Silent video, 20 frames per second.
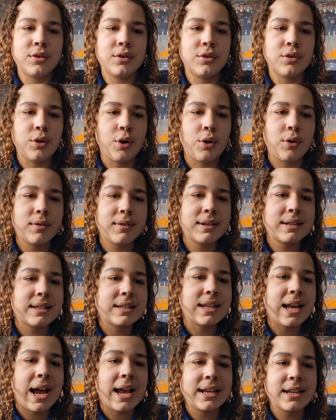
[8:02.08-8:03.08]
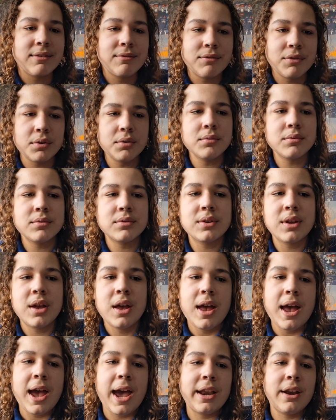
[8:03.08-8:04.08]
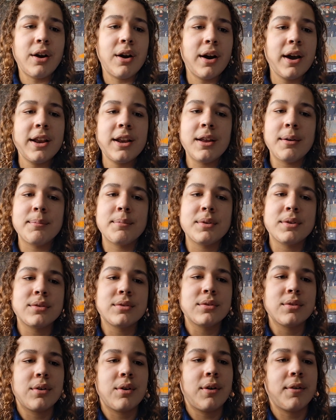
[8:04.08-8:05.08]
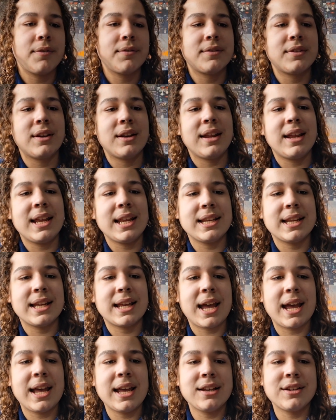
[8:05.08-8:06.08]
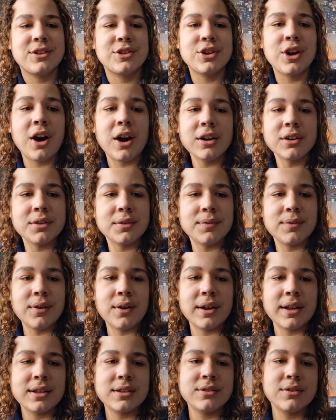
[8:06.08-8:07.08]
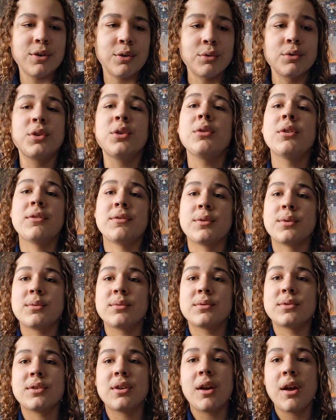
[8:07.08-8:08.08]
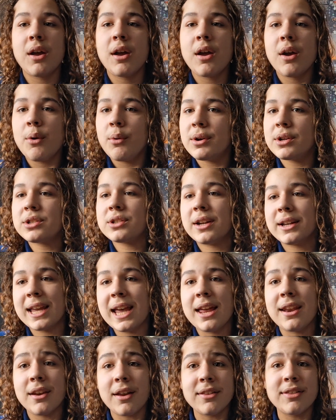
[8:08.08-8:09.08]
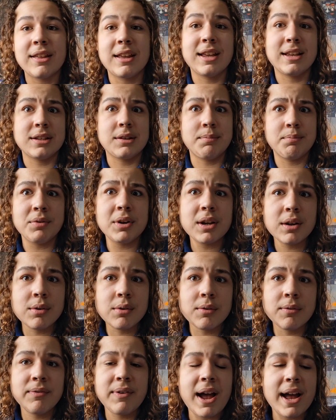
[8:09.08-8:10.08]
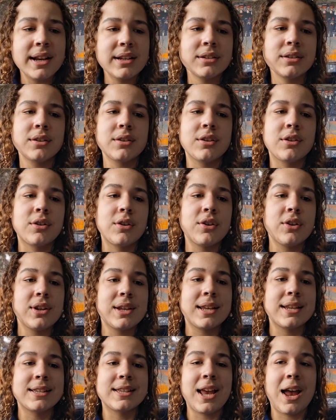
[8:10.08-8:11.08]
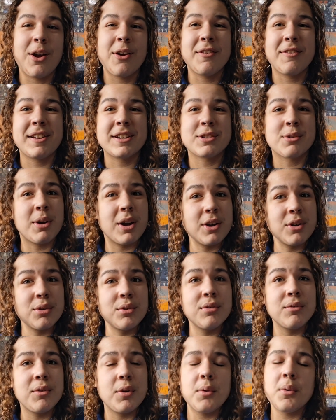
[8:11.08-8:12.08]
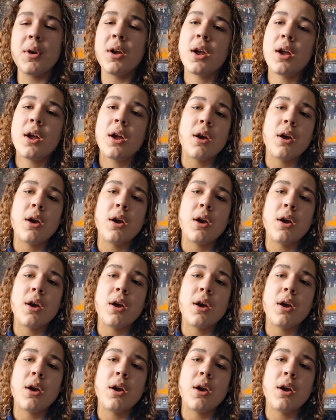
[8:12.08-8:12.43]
long standing routes, and high numbers often indicate charter flights or newer routes, which again I think is a pretty cool fact. You can tell if it's quite a new route